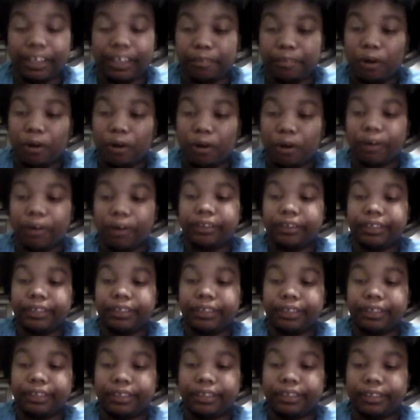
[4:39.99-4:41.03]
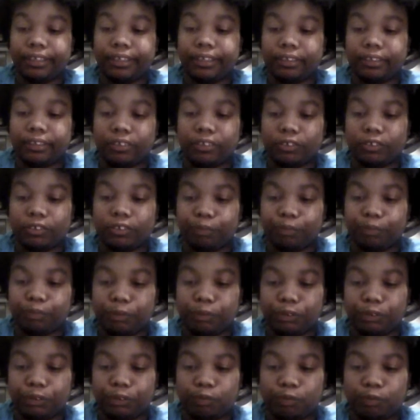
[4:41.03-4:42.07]
him hard, you know, pretty
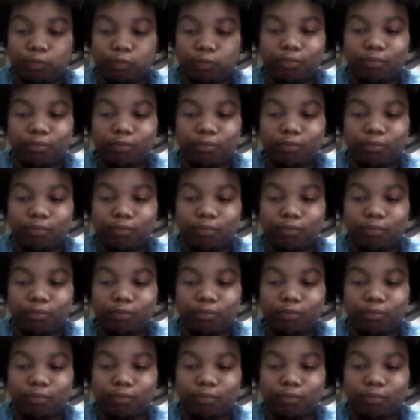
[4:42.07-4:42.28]
much,